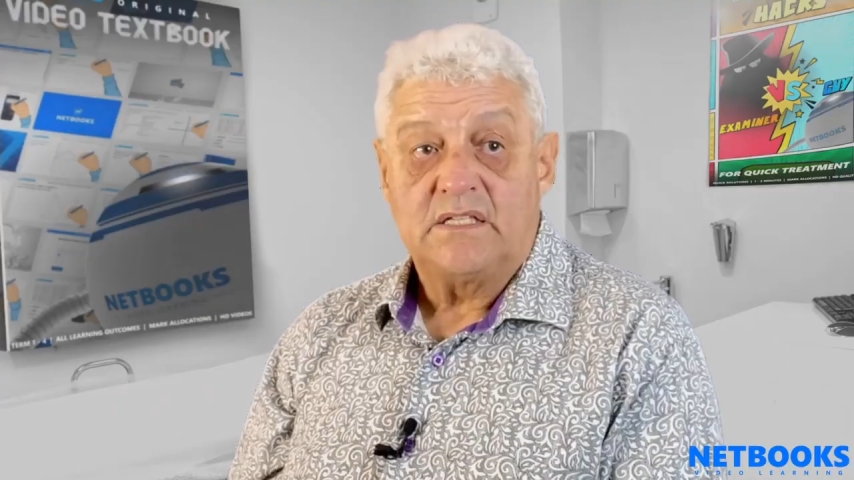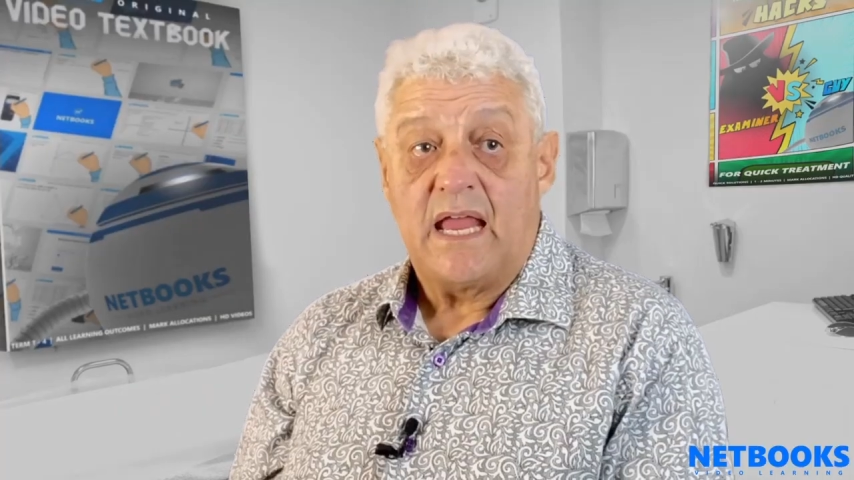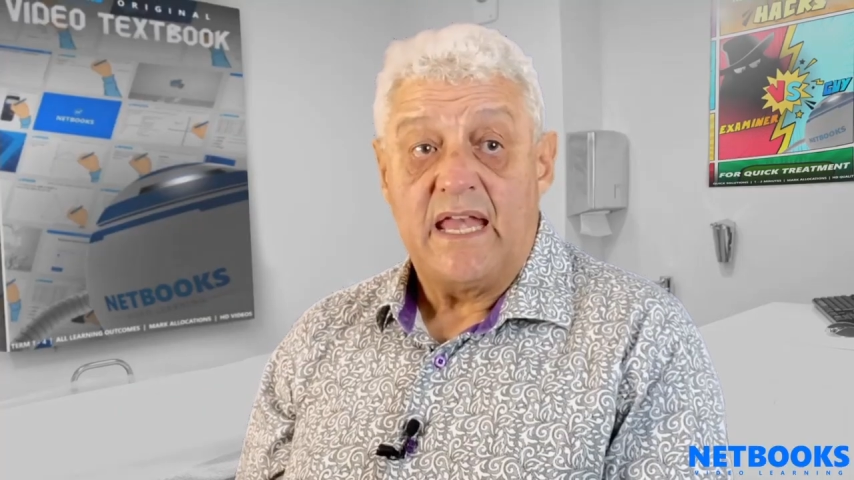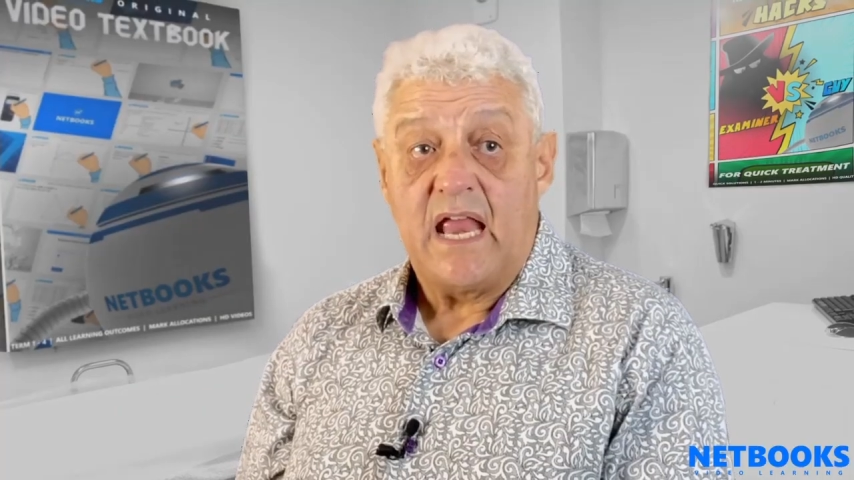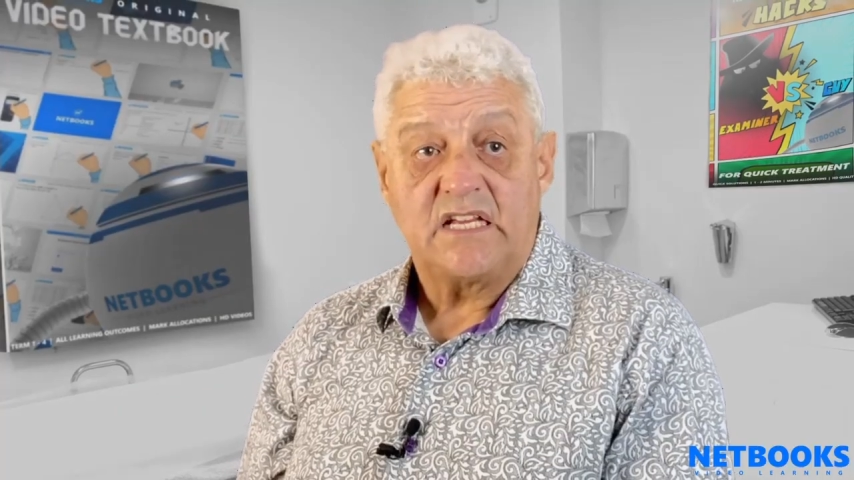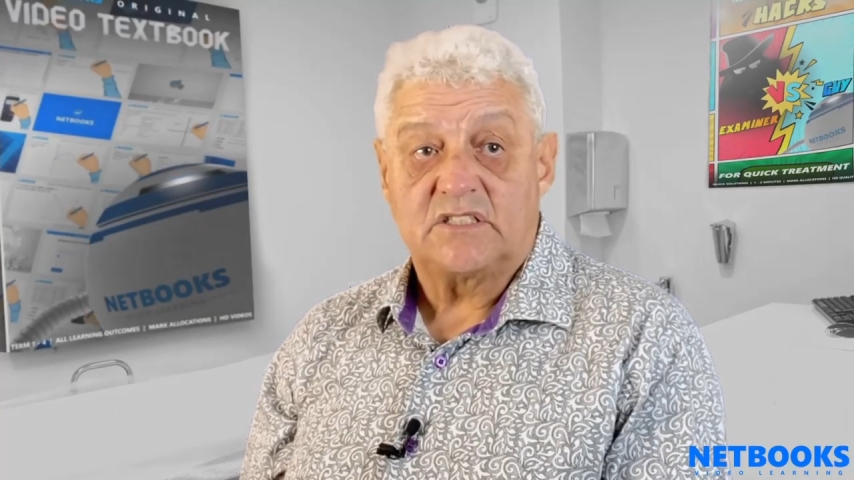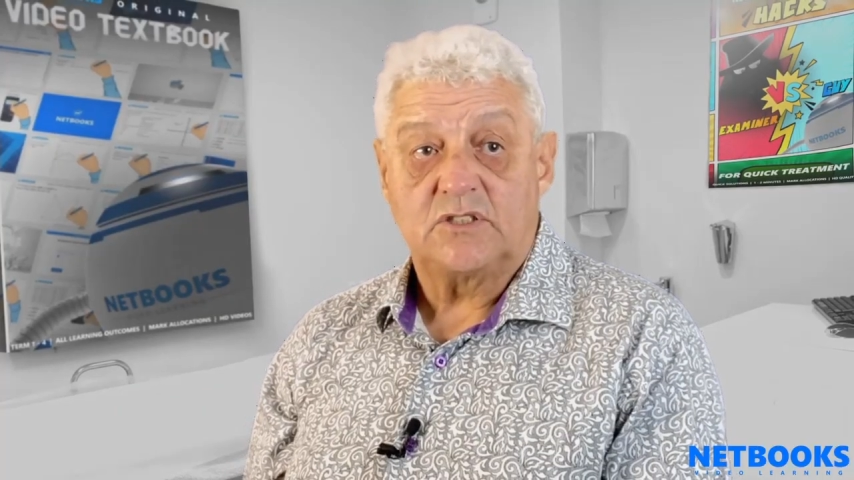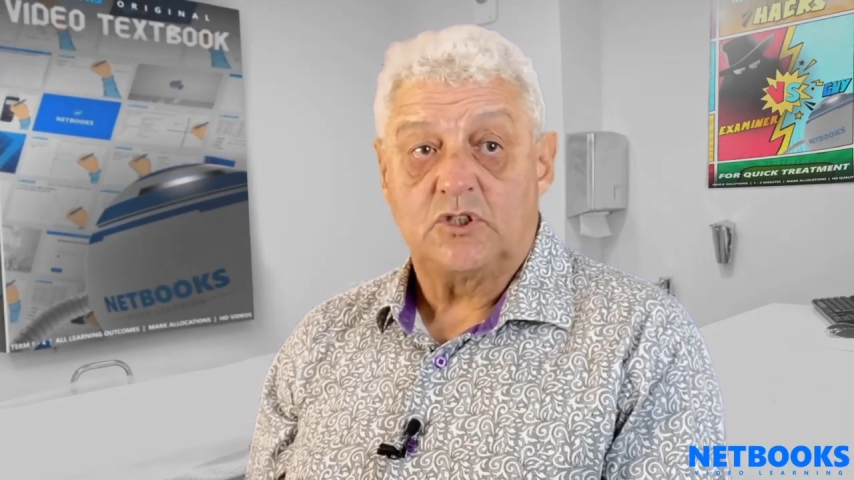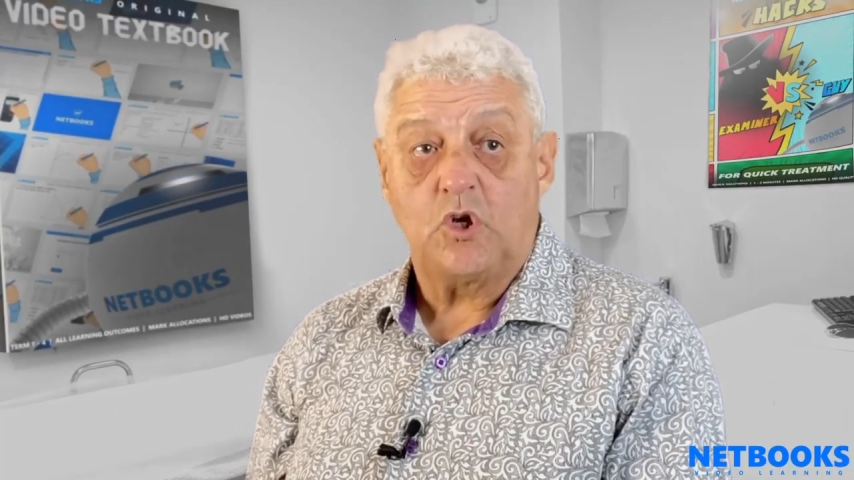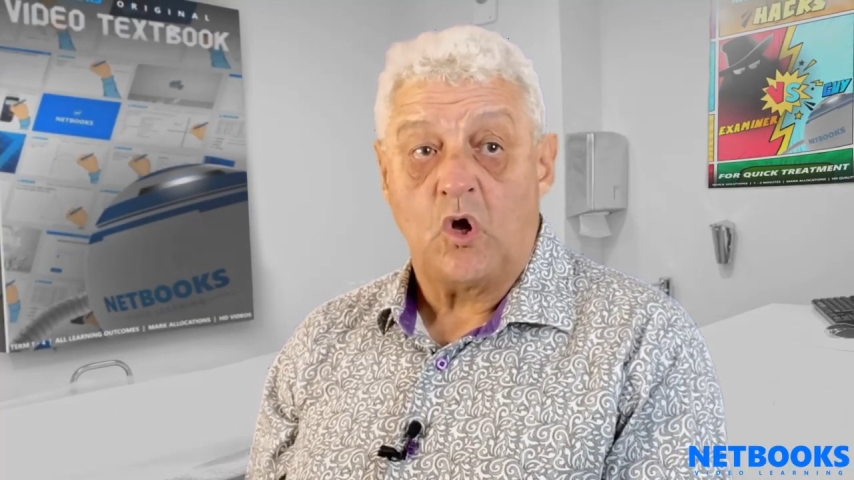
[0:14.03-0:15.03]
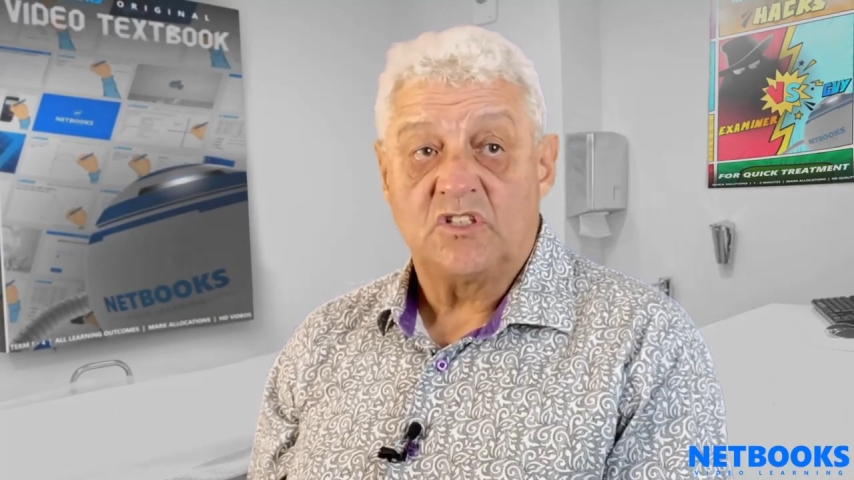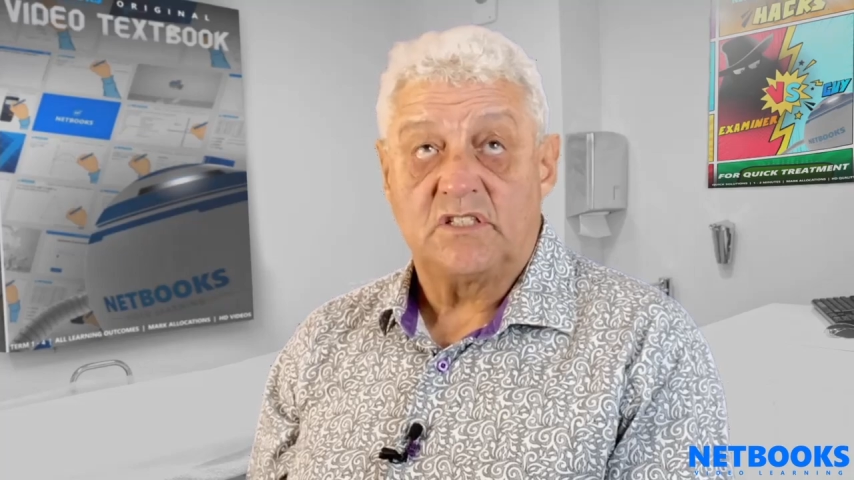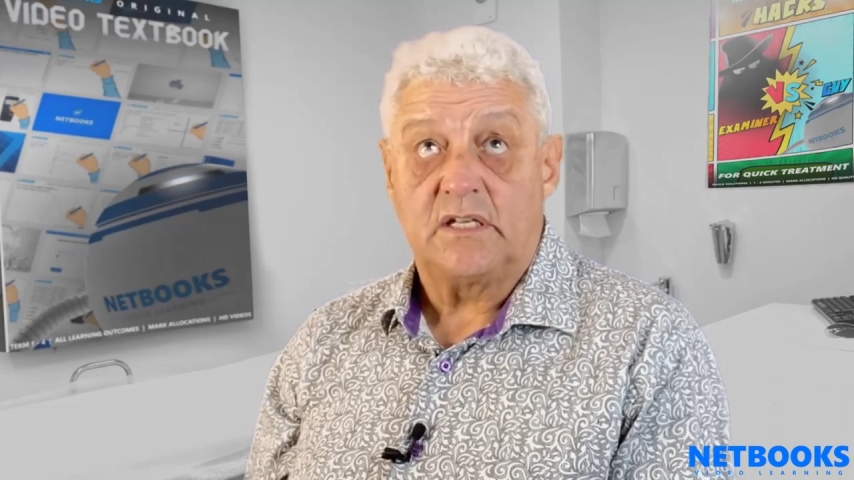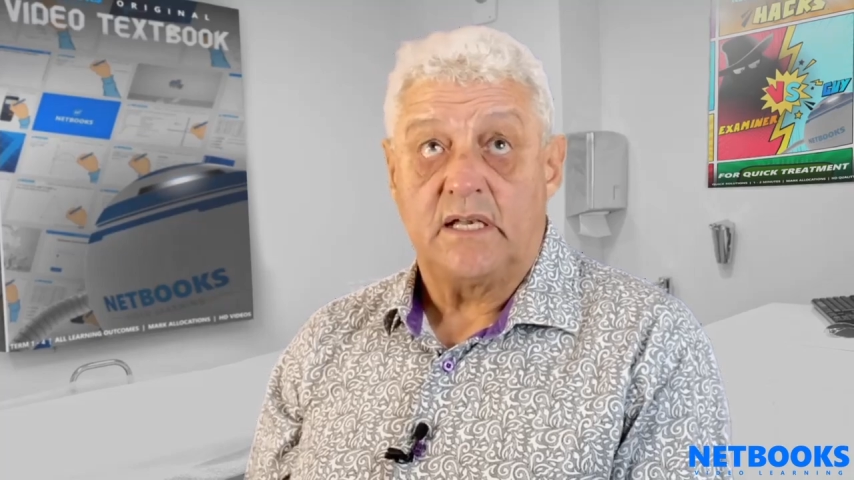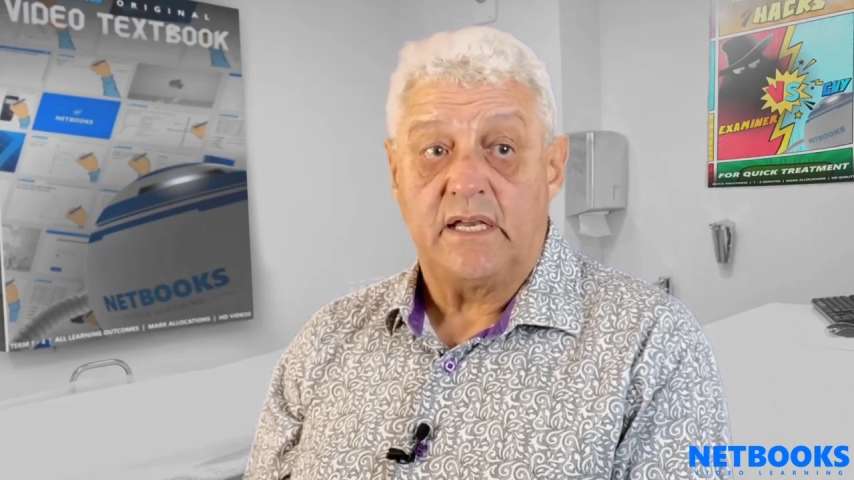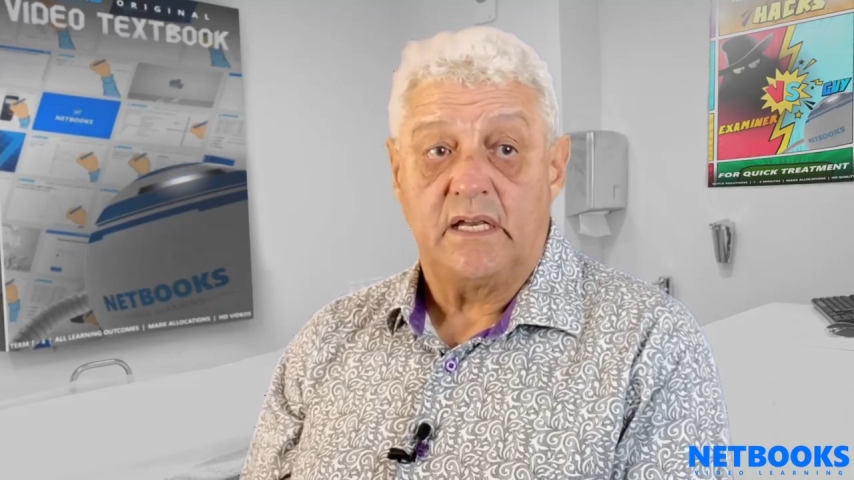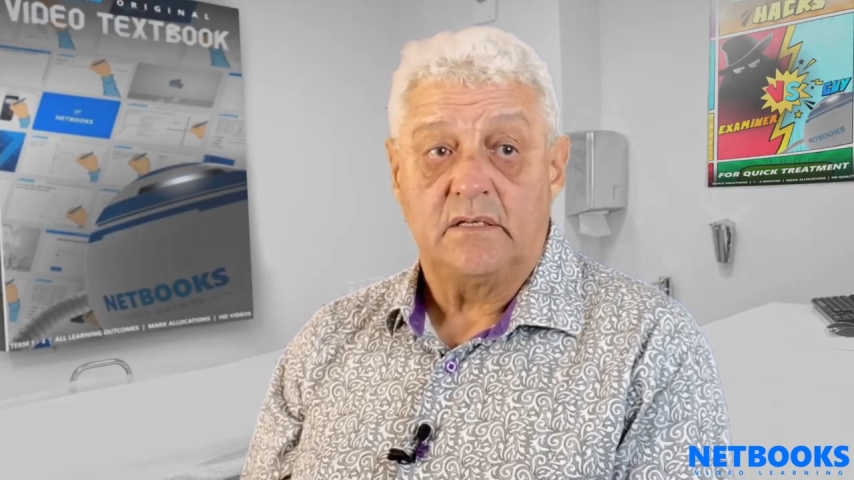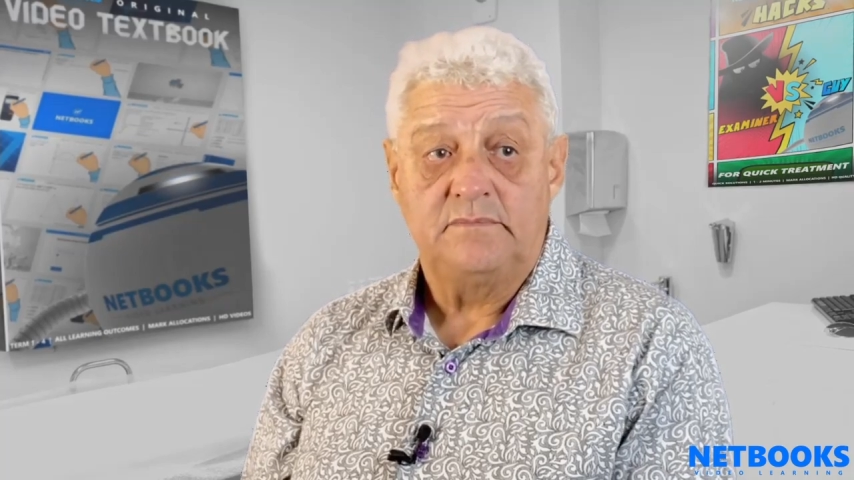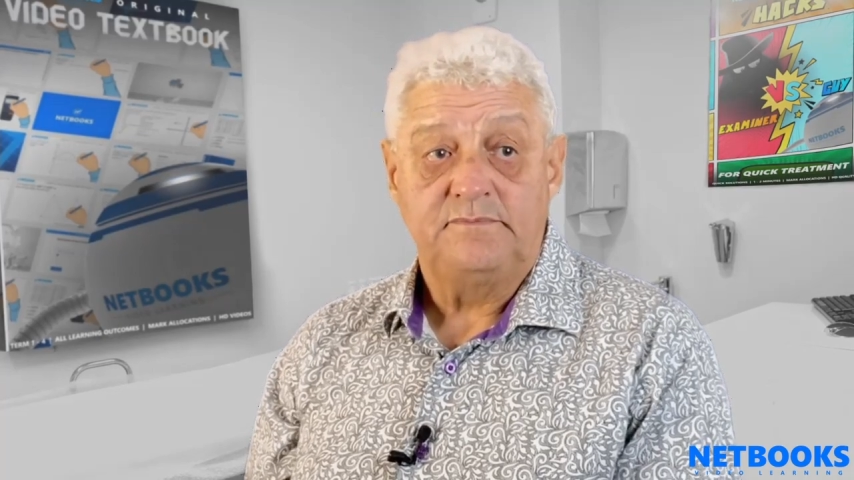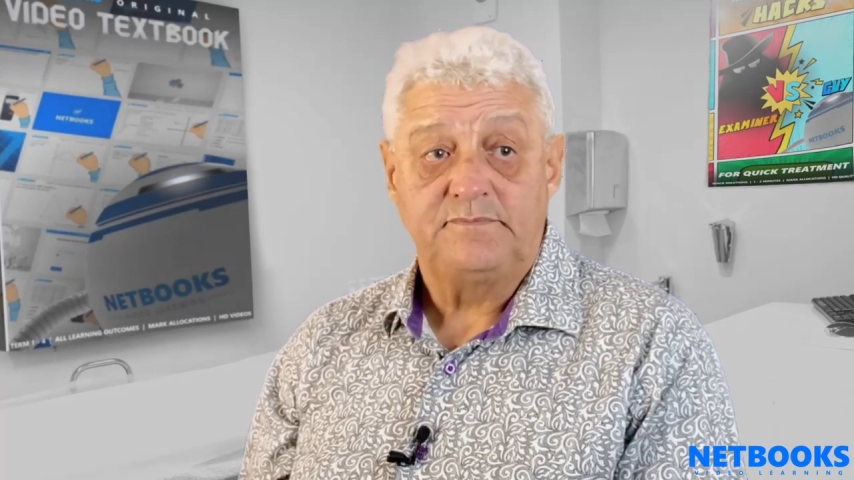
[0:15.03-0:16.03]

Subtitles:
these headaches constantly and